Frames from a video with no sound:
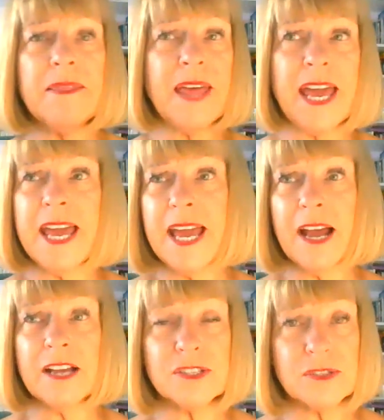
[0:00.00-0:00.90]

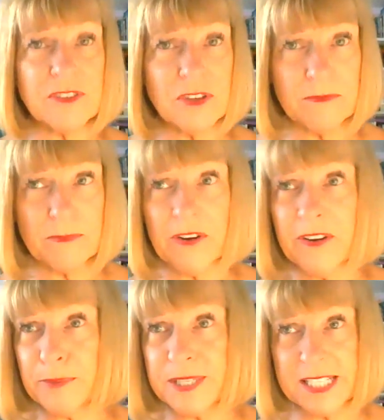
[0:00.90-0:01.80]
They are
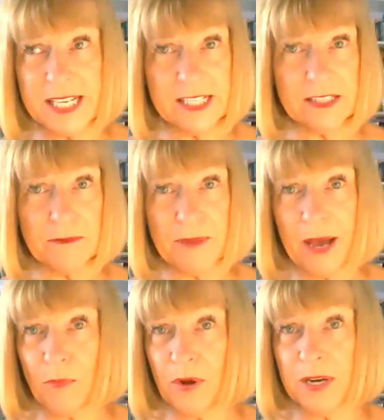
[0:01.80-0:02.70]
very particular
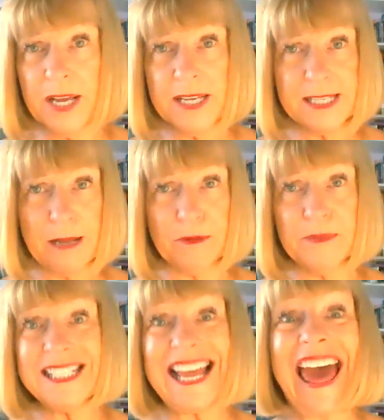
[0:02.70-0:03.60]
about what
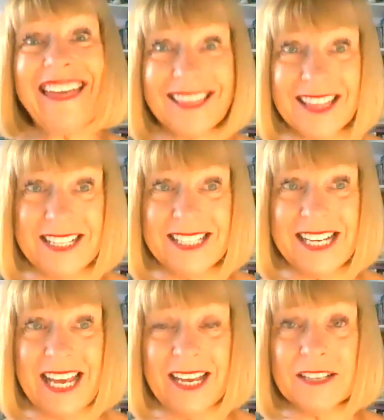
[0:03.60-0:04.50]
supplements athletes
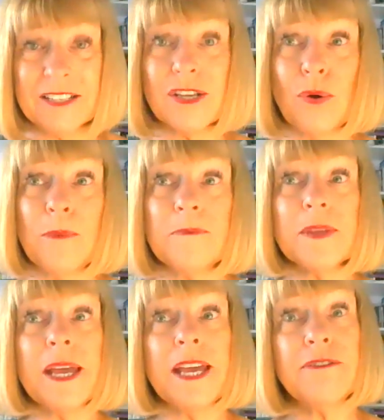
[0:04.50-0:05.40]
take. So
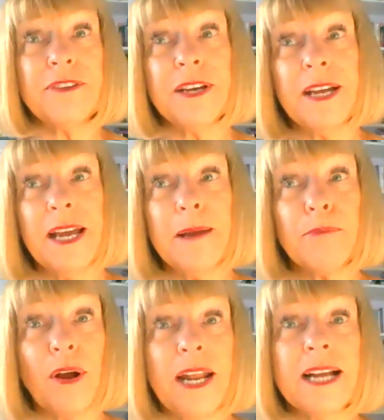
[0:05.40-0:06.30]
if a
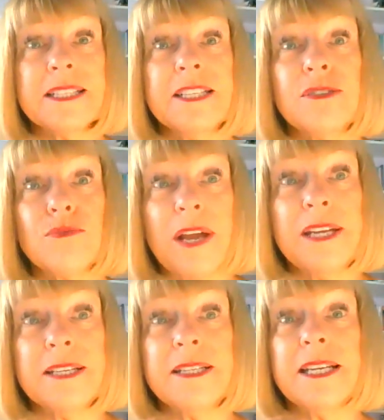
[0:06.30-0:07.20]
product is
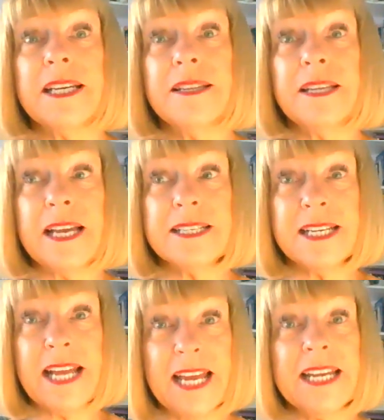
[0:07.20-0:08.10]
rated in as
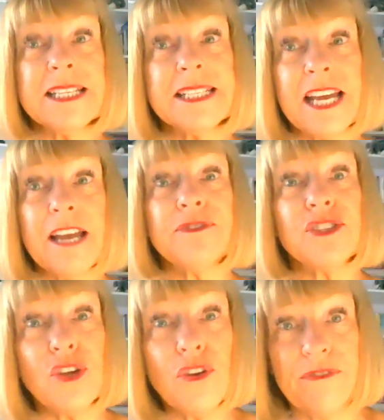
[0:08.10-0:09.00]
an NSF
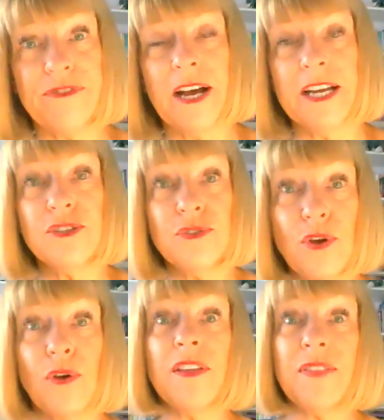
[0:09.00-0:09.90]
certified,
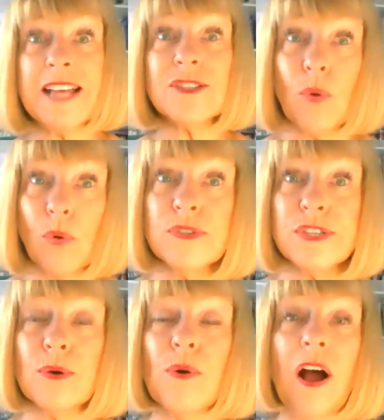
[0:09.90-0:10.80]
know that that's
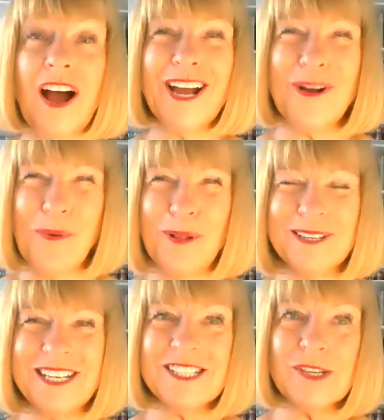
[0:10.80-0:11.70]
also high
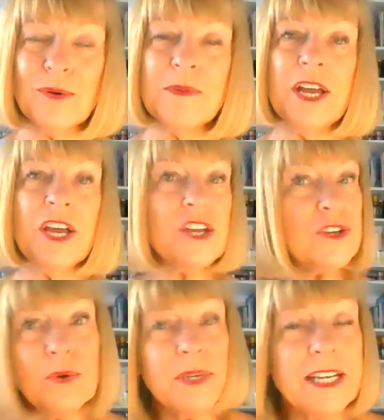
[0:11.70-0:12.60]
quality. So
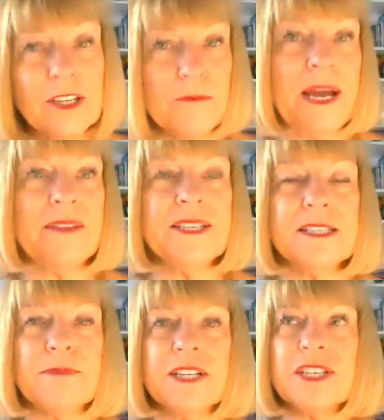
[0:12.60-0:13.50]
you don't hear about
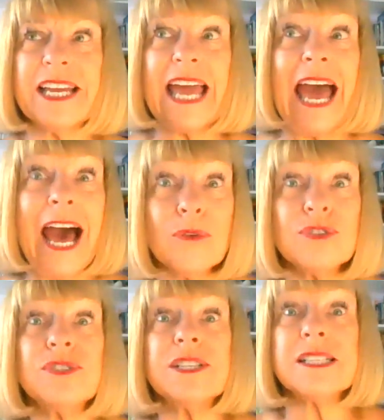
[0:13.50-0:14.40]
this much, like how
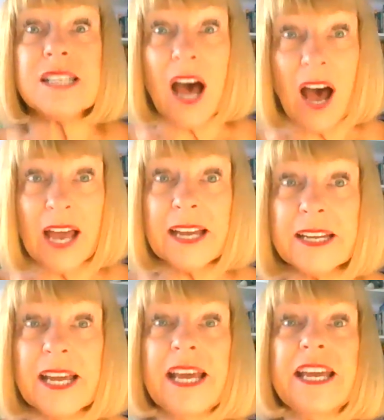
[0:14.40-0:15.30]
to decide
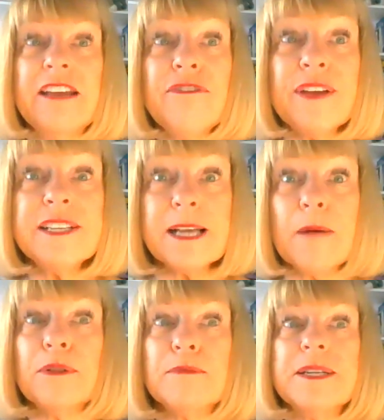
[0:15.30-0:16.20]
if a
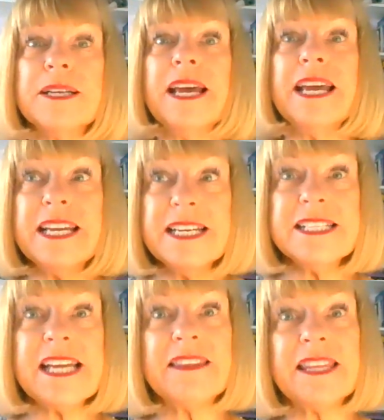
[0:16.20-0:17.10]
supplement
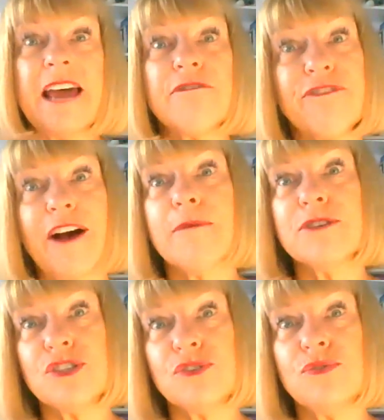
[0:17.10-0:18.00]
is at that
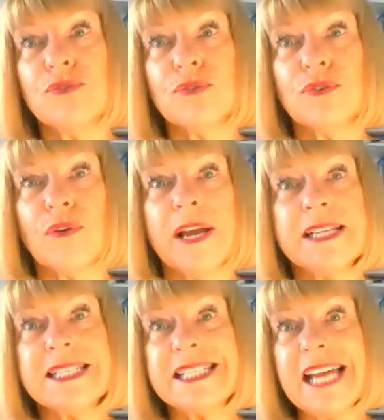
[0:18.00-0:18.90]
pharmaceutical
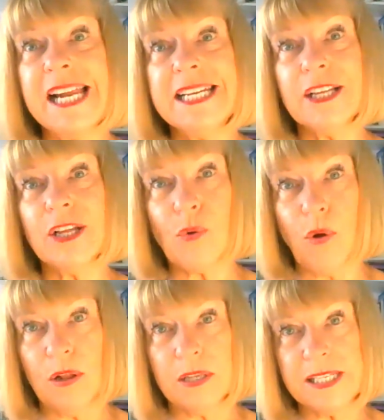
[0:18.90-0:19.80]
grade cellular
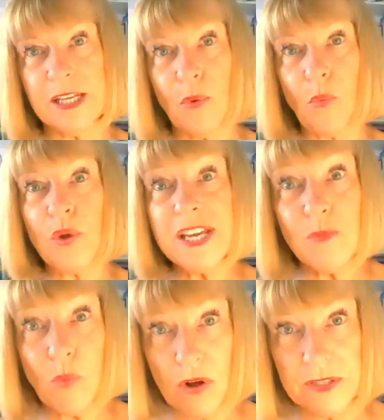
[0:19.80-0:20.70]
quality that we
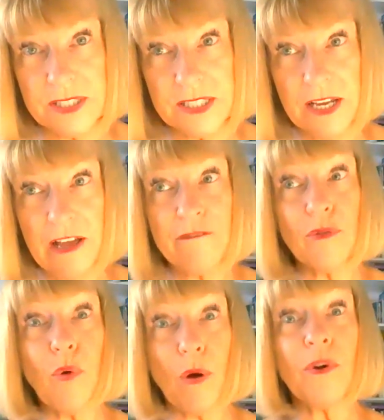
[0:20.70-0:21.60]
want
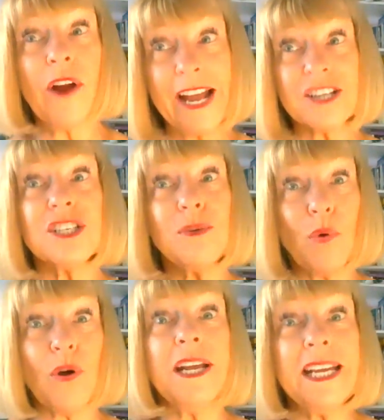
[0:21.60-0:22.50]
for what we're actually
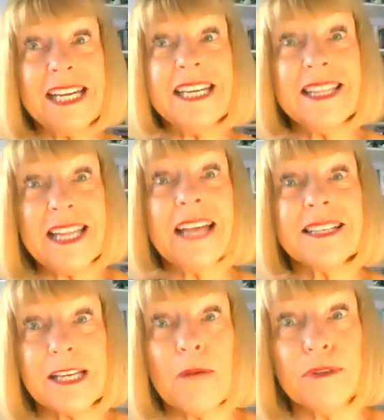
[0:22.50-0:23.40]
wanting in
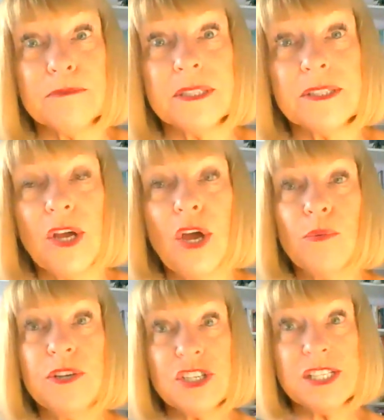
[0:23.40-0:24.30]
that supplement,
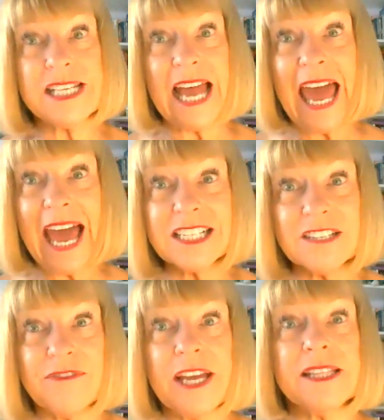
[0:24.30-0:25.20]
which is to
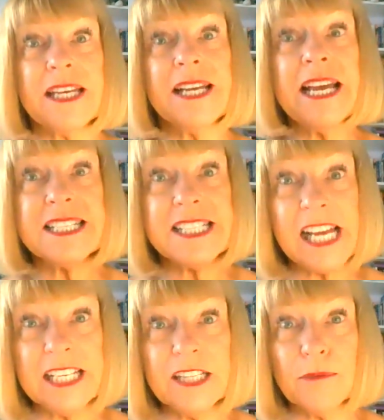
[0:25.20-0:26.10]
activate the
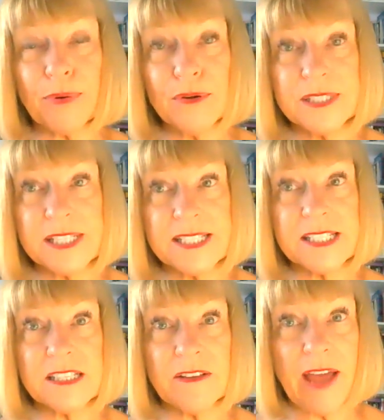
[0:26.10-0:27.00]
cellular
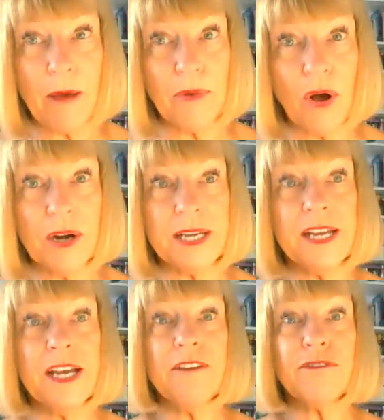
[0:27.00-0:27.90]
processes of our
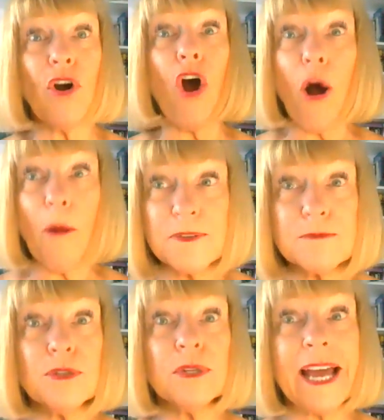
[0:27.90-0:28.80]
body for
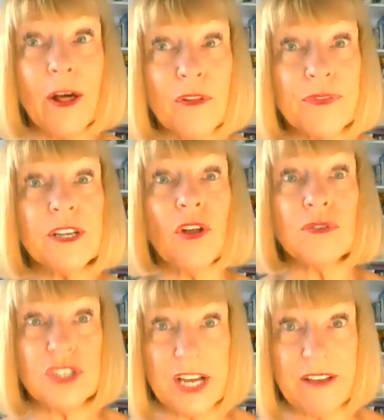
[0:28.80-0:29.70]
optimal health and
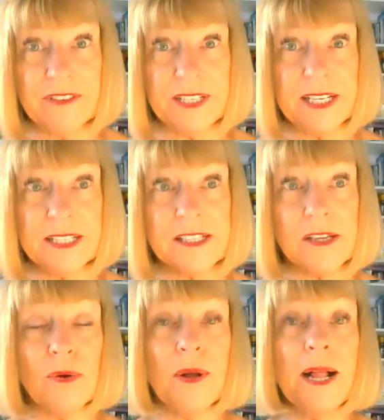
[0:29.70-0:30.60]
longevity.
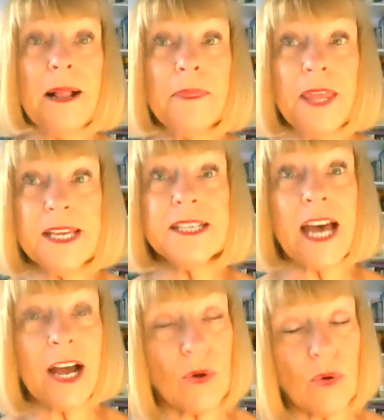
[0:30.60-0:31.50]
So these
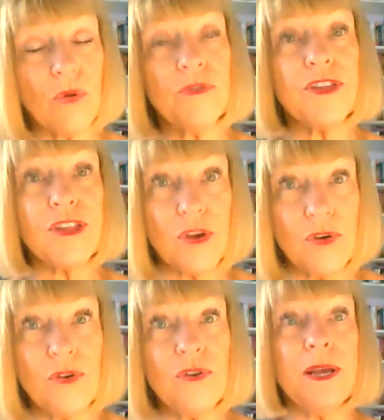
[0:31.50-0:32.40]
are called
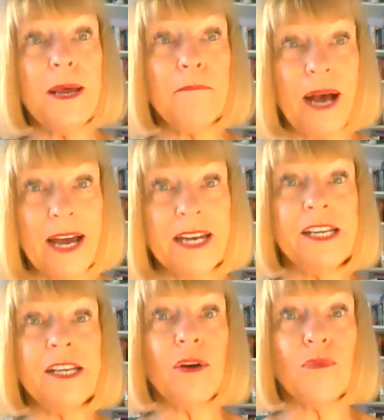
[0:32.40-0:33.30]
third
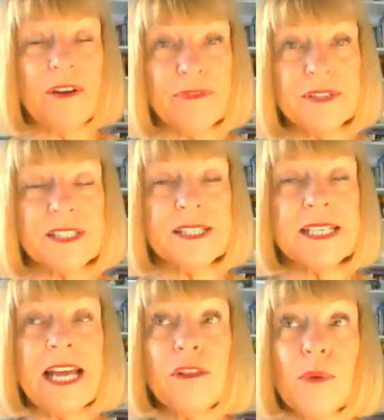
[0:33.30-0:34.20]
party references.
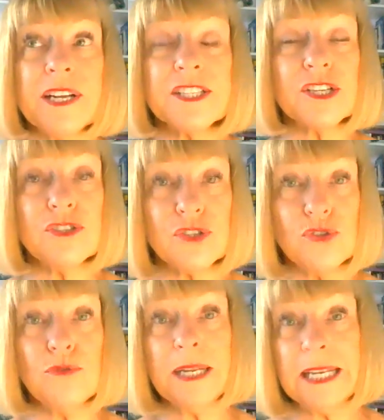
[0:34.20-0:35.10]
Another one is
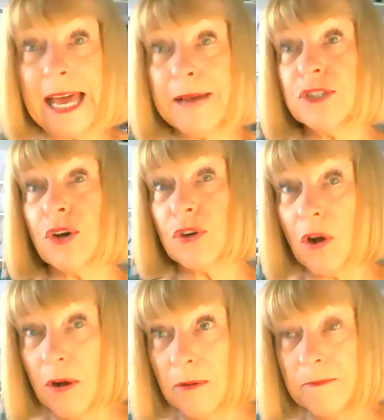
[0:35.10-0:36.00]

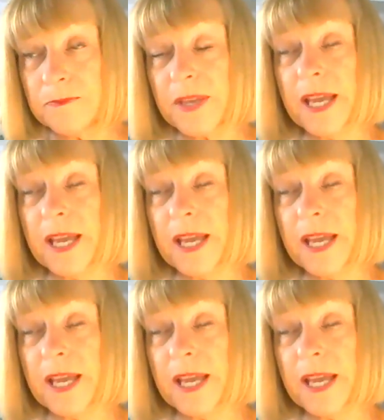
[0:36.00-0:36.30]
consumerlab.com.